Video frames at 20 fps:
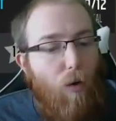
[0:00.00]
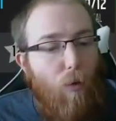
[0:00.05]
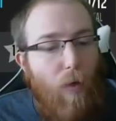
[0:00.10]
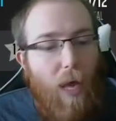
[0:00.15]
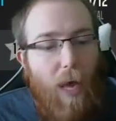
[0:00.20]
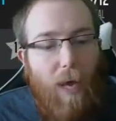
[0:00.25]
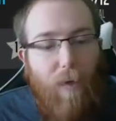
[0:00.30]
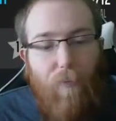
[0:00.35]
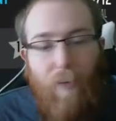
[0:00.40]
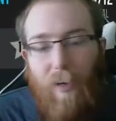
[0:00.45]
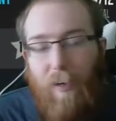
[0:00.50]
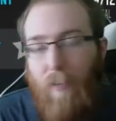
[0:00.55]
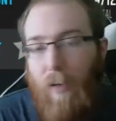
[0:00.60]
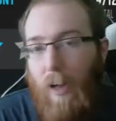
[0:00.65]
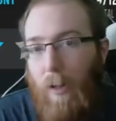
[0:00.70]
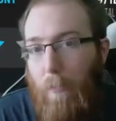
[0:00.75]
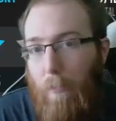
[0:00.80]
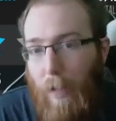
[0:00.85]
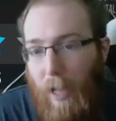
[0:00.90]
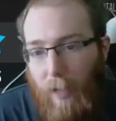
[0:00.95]
We have
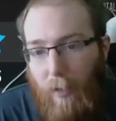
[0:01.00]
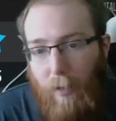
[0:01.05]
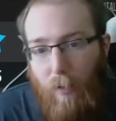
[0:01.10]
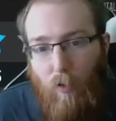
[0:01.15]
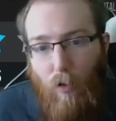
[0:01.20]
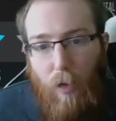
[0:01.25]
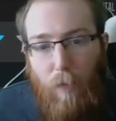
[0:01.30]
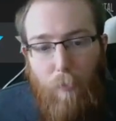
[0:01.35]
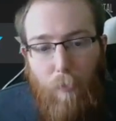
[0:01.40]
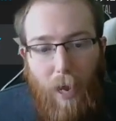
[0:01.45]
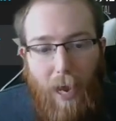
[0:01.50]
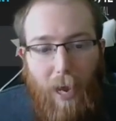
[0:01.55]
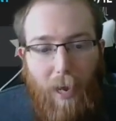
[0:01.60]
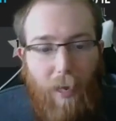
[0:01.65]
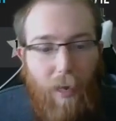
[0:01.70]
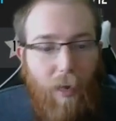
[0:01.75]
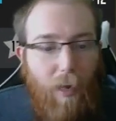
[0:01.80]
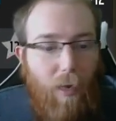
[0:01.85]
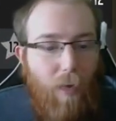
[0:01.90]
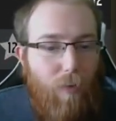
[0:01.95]
Le'Veon Bell at running
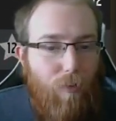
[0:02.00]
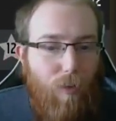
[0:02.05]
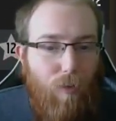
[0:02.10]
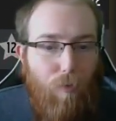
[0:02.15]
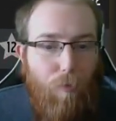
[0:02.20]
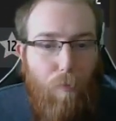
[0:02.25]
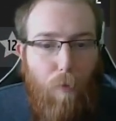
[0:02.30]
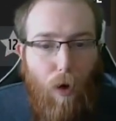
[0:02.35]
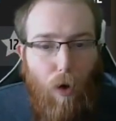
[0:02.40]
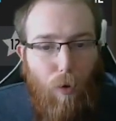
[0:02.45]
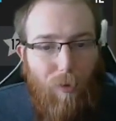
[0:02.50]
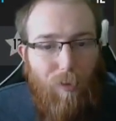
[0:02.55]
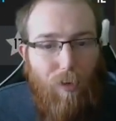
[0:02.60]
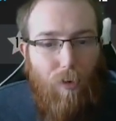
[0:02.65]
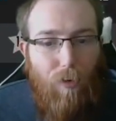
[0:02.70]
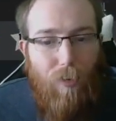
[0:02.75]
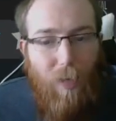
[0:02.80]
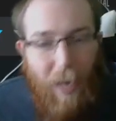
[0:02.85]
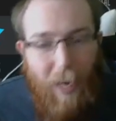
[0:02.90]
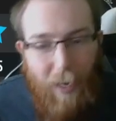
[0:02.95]
back since Bo is
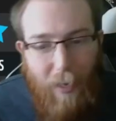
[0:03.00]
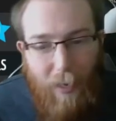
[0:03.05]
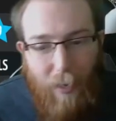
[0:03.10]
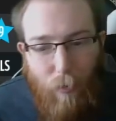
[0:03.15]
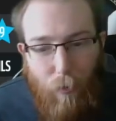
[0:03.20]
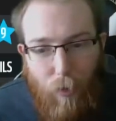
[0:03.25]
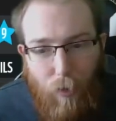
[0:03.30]
our tight end.